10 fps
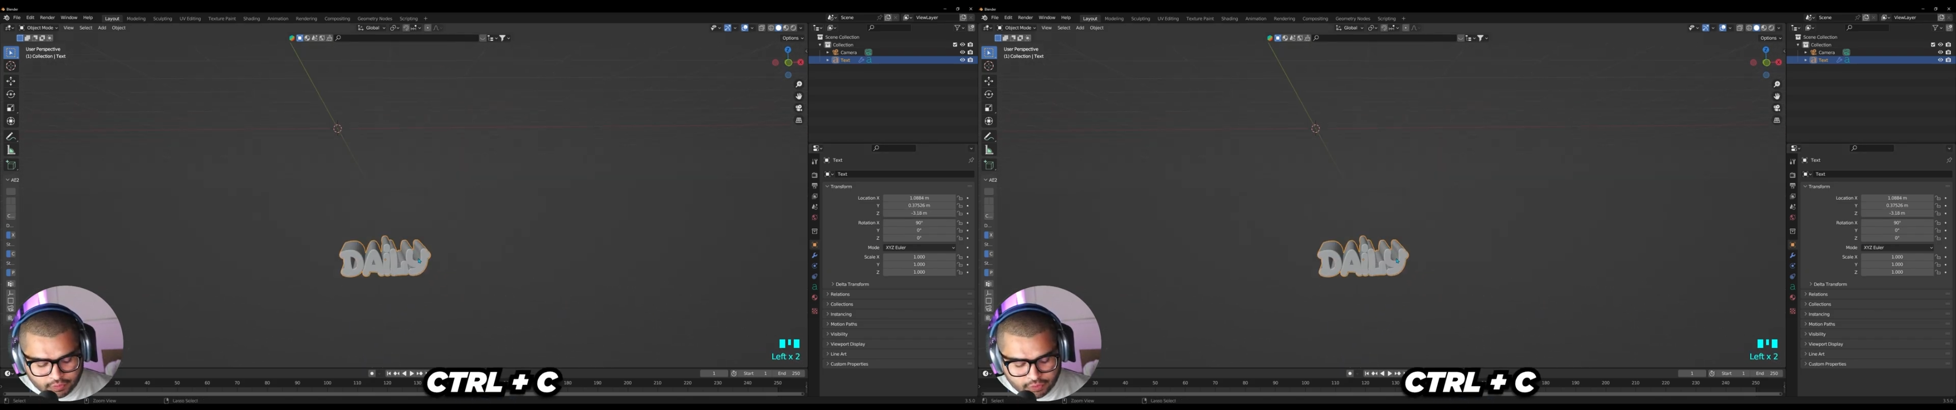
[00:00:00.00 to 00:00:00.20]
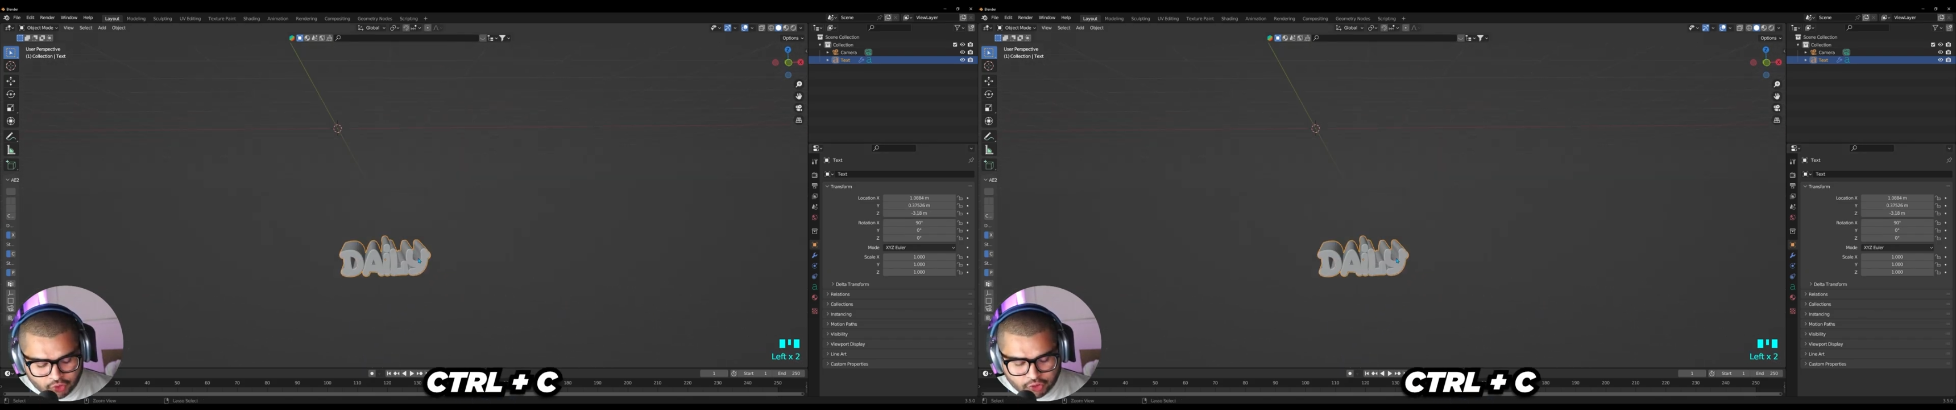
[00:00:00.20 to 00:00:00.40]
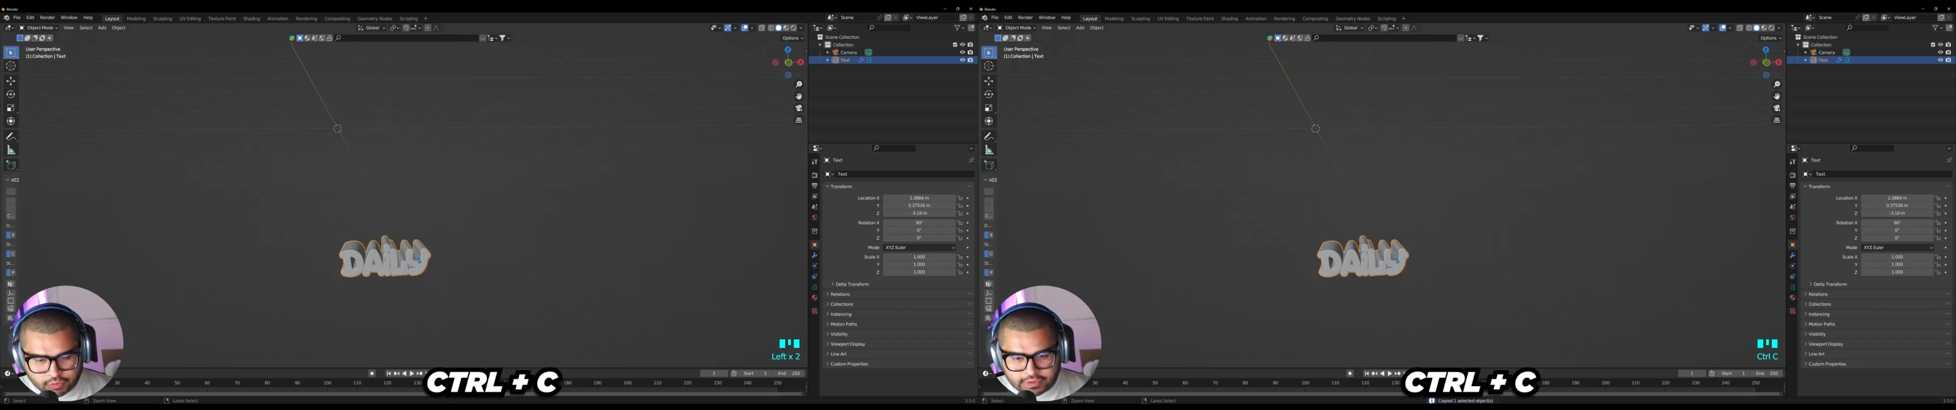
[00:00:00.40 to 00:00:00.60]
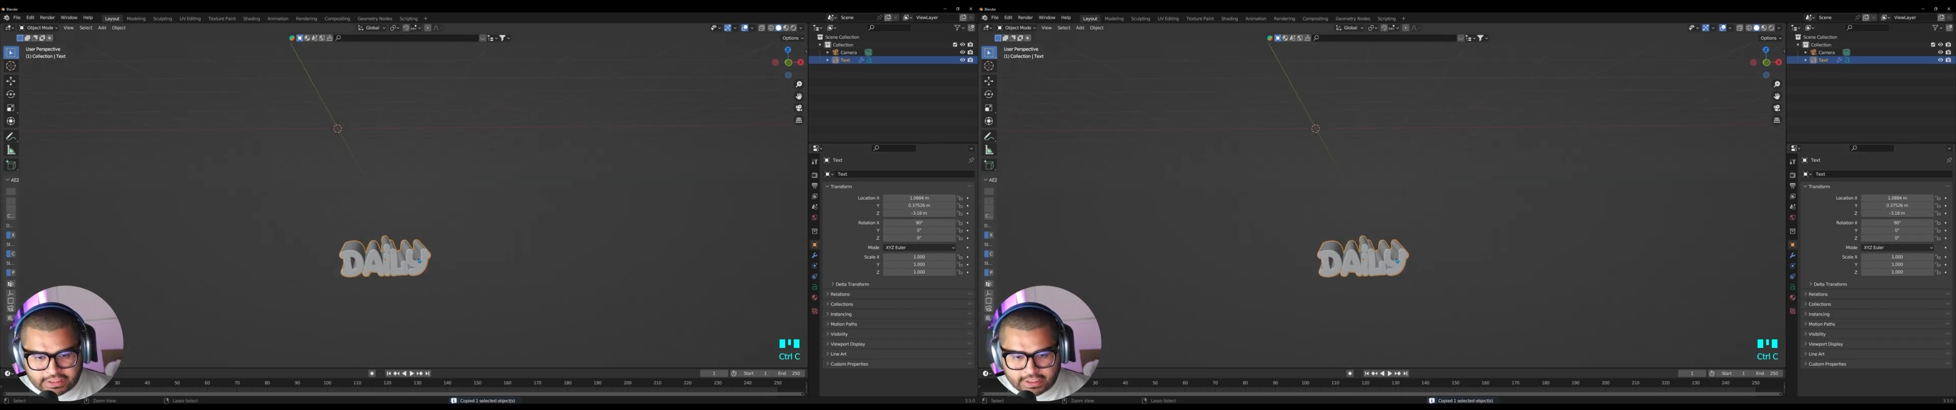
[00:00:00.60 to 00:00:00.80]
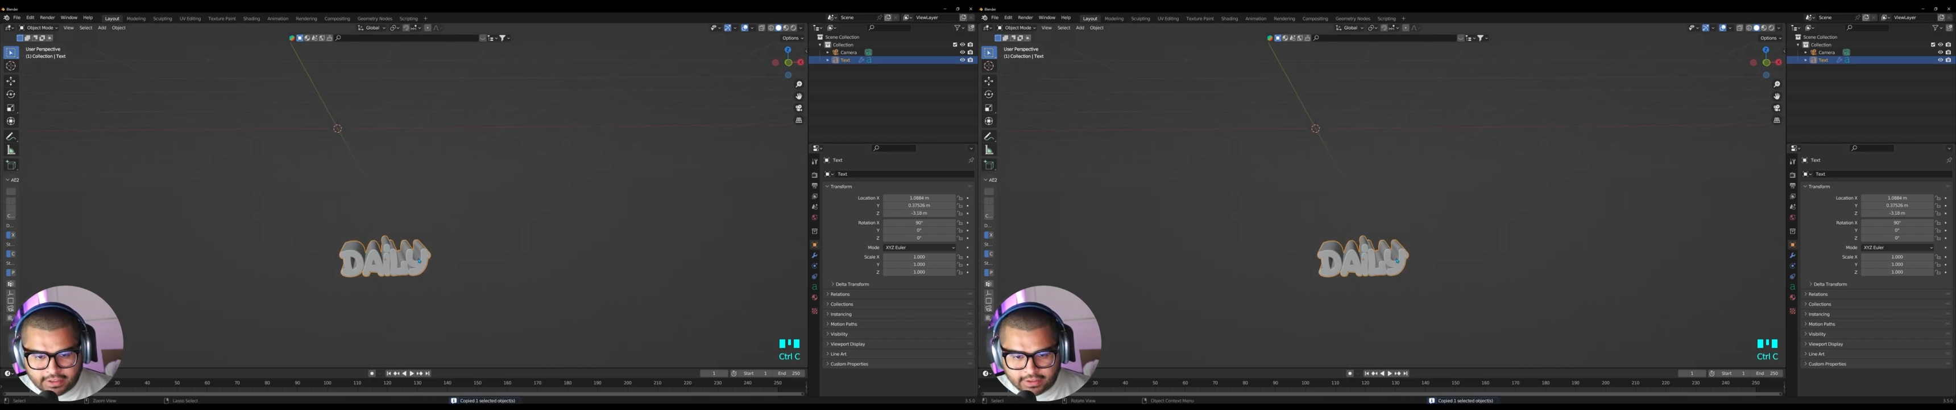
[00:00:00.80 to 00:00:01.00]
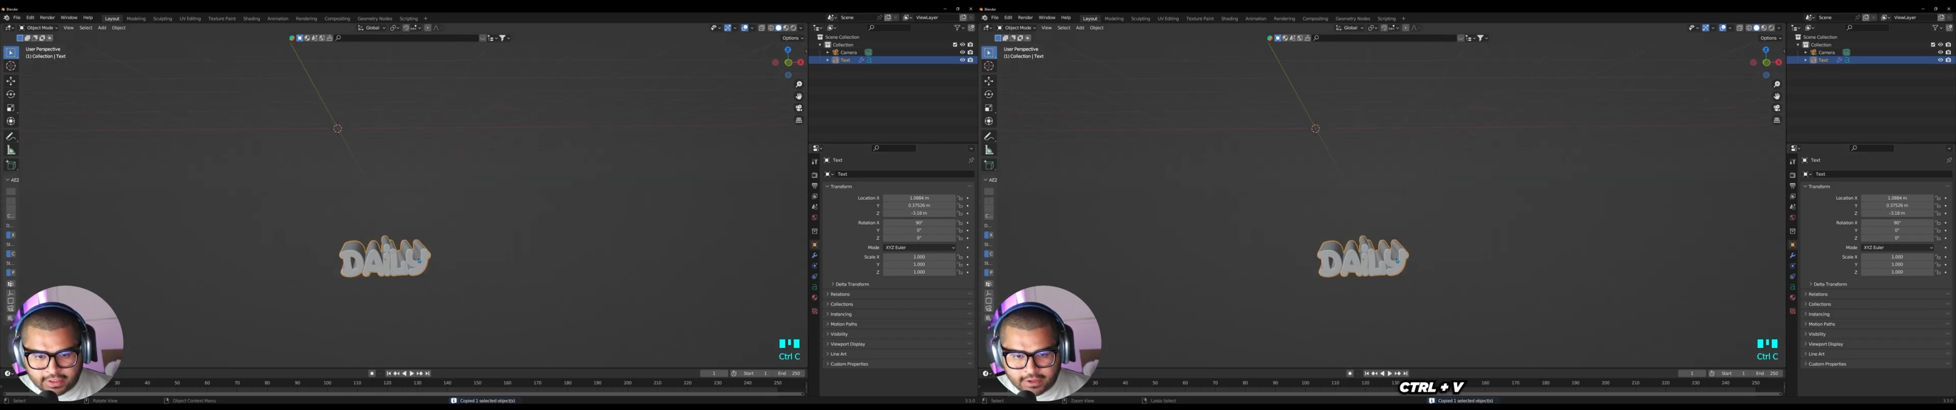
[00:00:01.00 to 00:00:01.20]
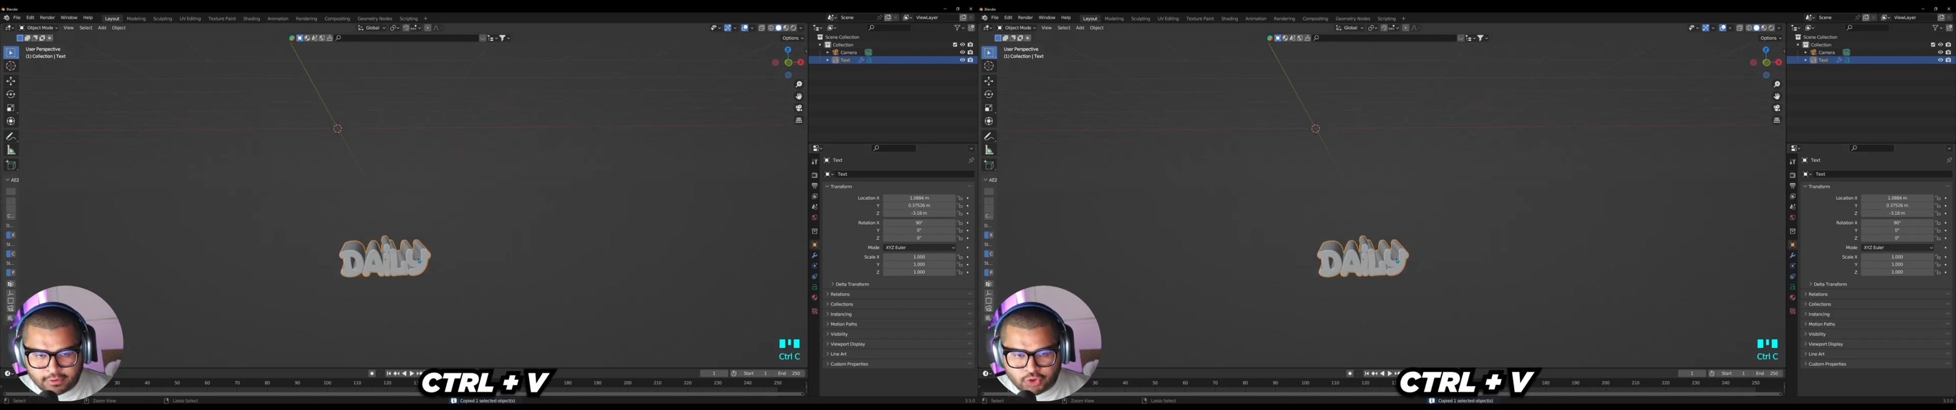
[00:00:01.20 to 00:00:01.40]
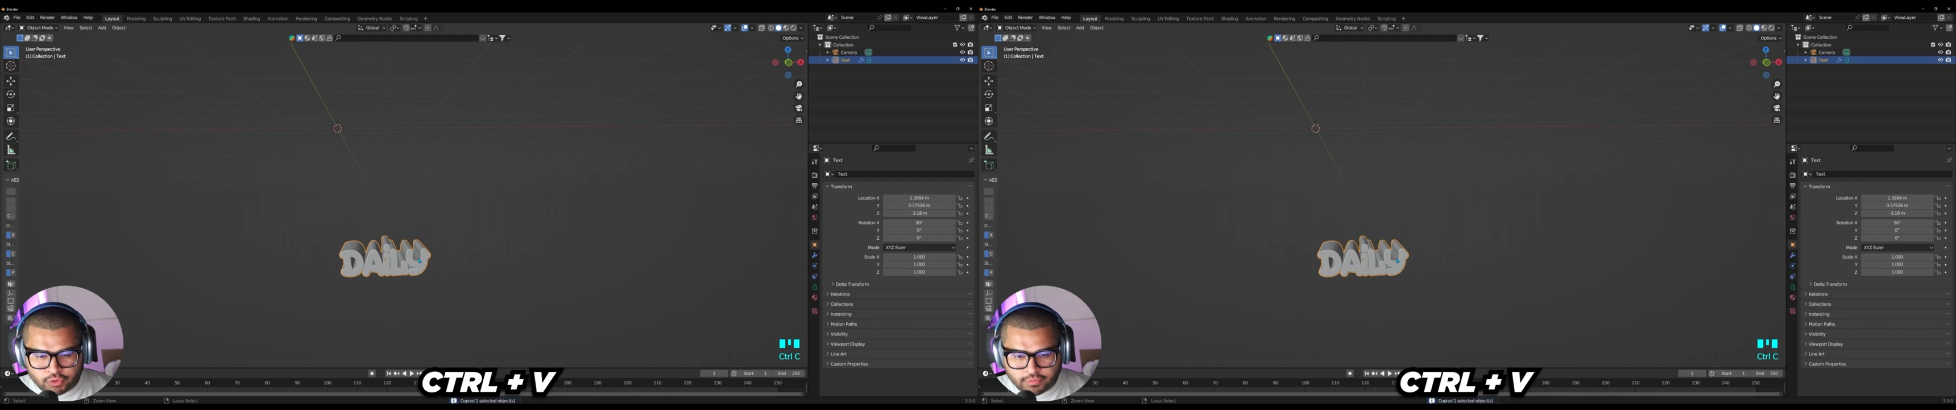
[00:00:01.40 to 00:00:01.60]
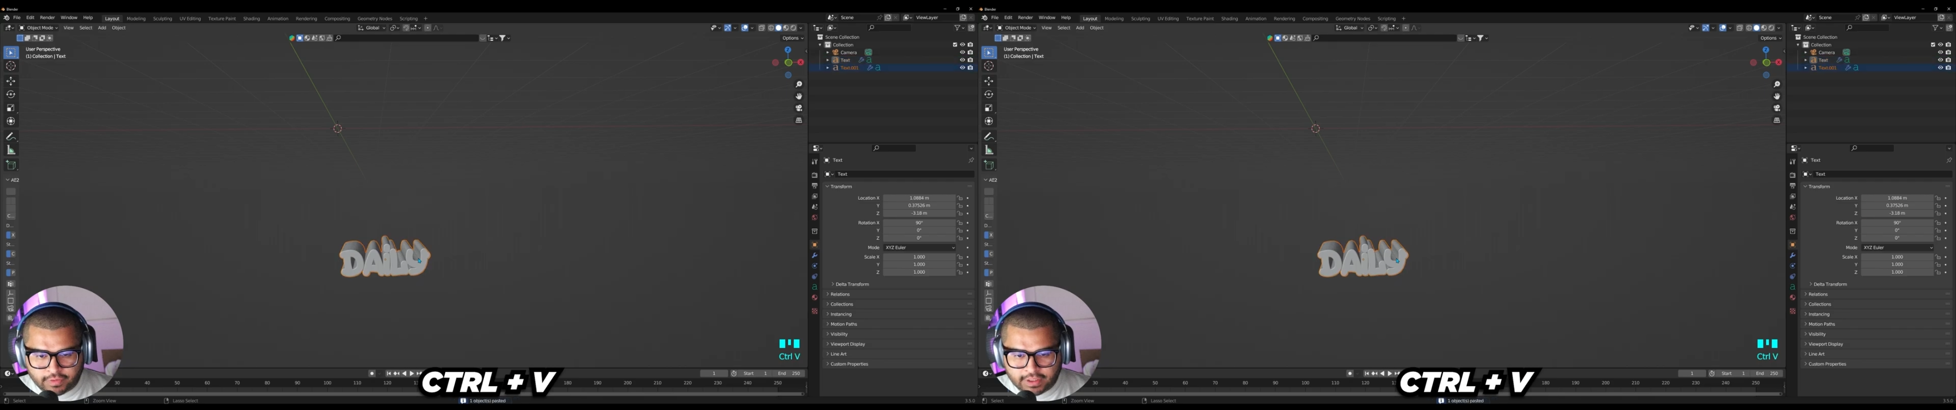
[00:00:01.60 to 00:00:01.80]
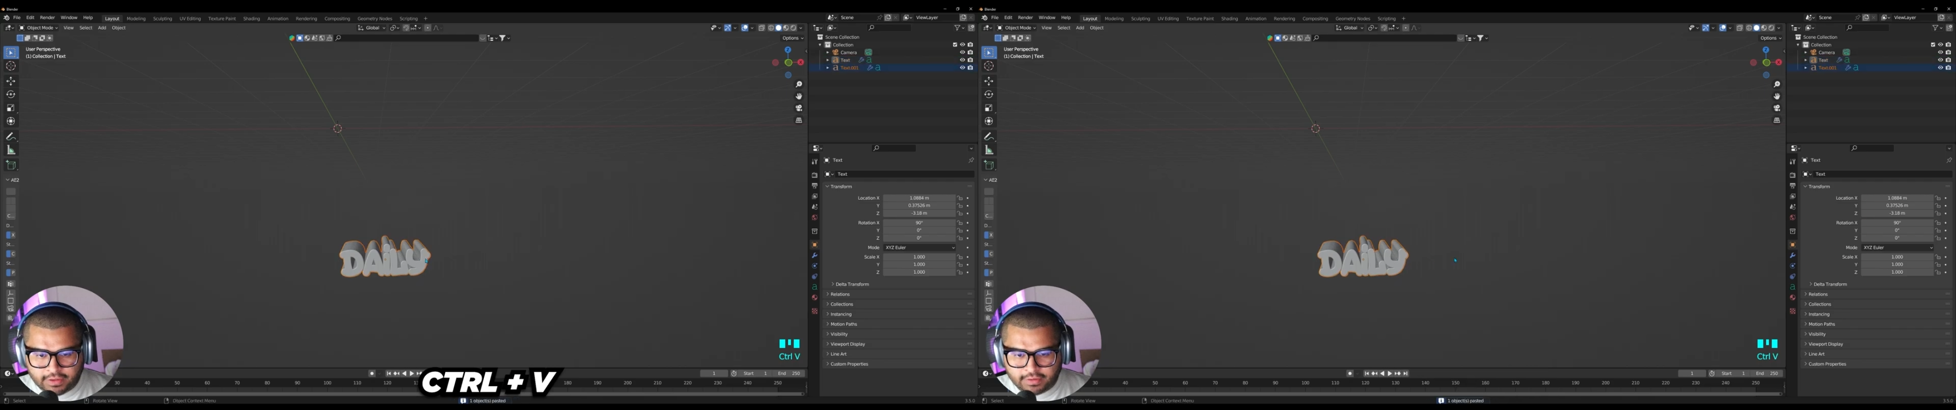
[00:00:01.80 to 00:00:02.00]
Control C and Control
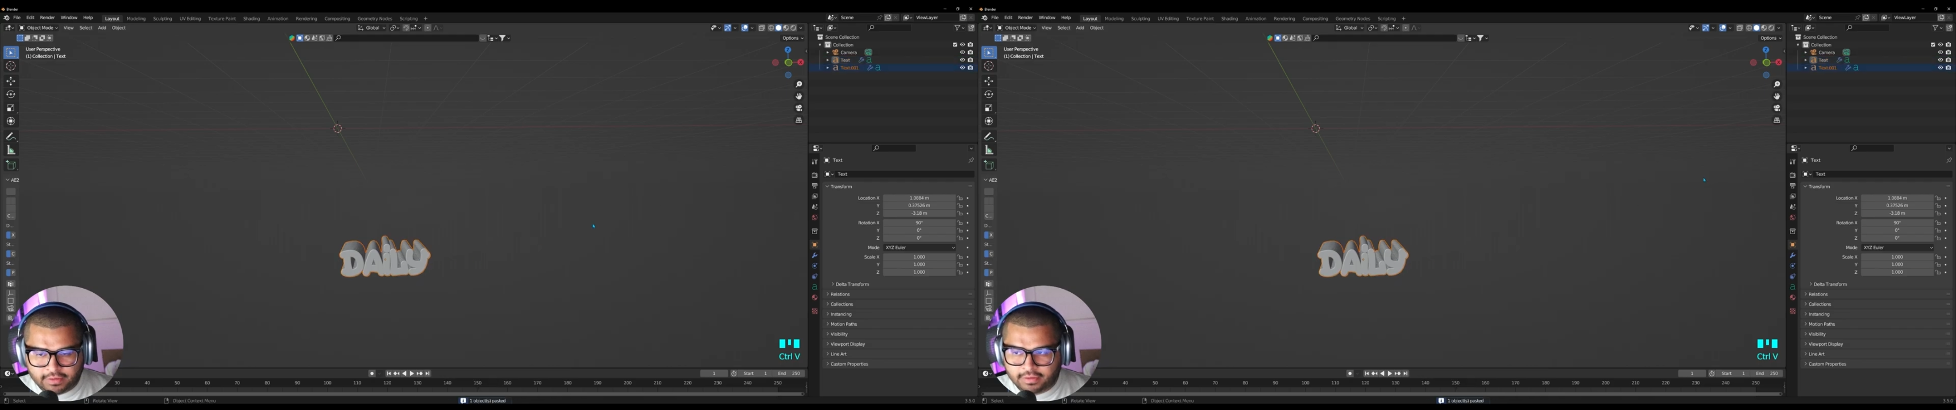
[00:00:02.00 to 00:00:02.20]
V.